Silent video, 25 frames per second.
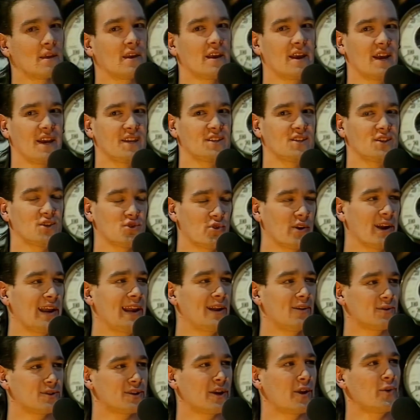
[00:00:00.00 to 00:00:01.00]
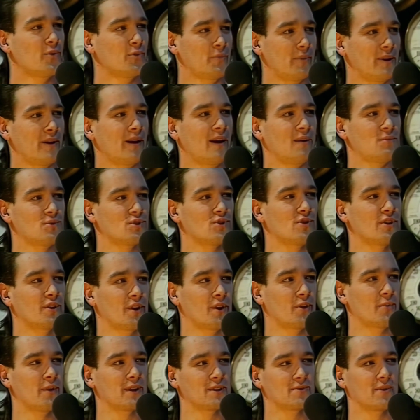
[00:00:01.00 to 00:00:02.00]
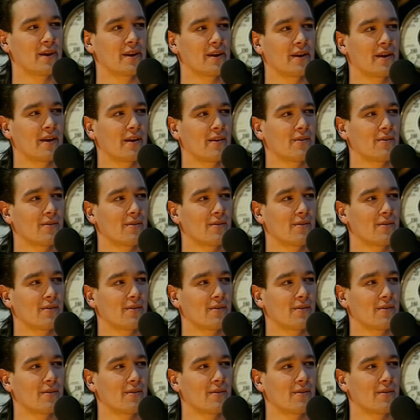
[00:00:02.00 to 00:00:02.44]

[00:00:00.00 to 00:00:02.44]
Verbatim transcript: It's a tricky little zone, but I'm sure I know the best way to go.